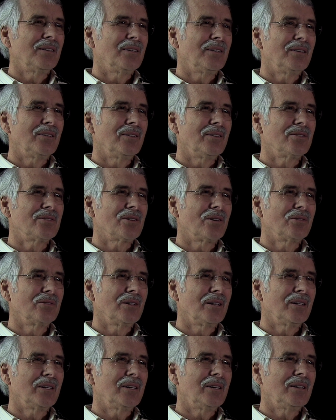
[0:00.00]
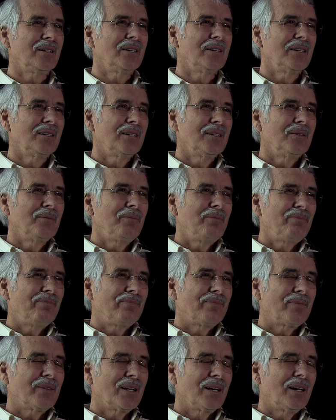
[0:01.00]
There's only
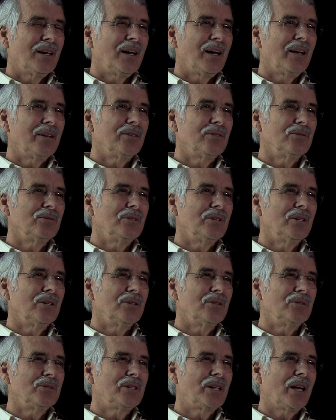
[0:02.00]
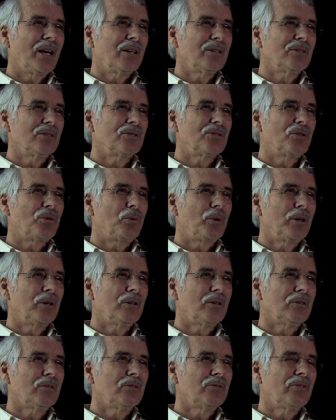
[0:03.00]
I don't know, 10 or
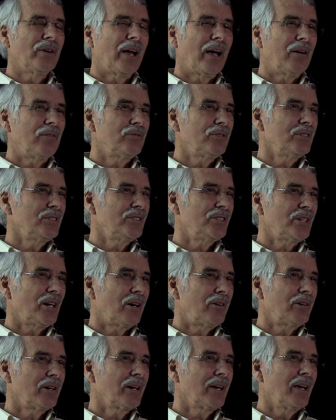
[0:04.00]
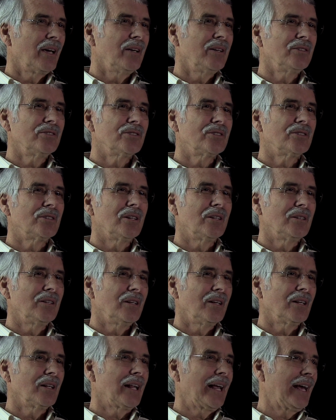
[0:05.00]
12 average hurricanes in
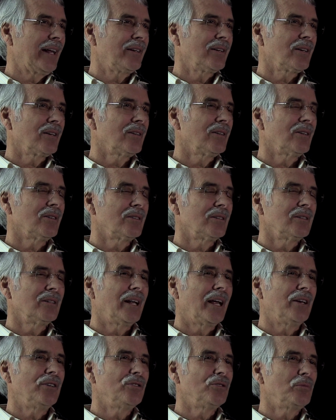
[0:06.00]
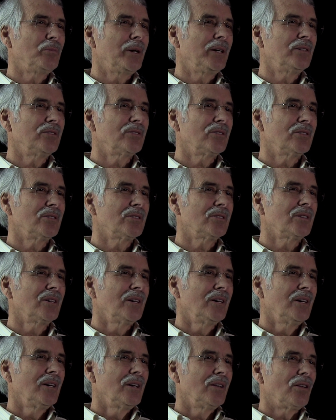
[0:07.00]
the Atlantic on an annual basis.
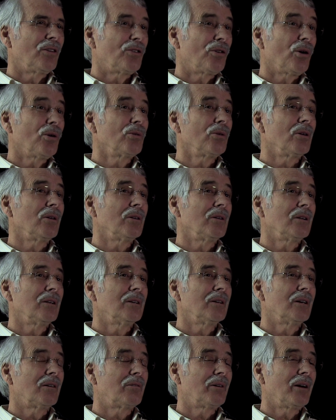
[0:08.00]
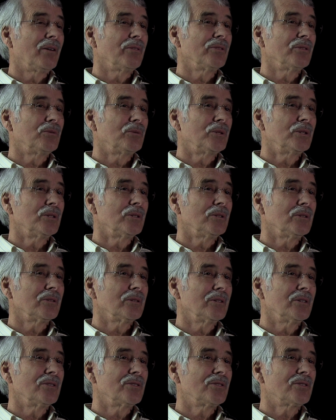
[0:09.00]
The total around the world
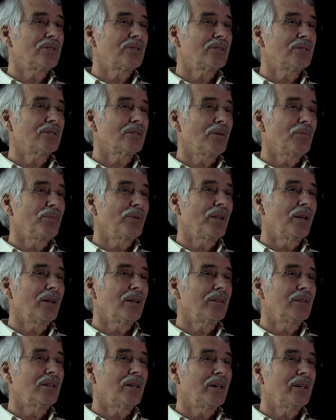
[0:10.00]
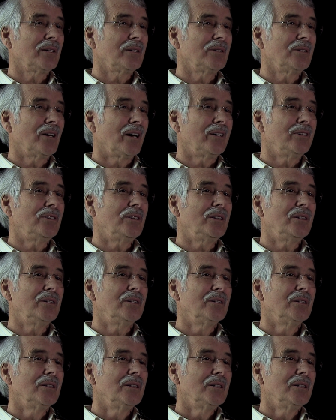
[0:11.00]
is something like 90,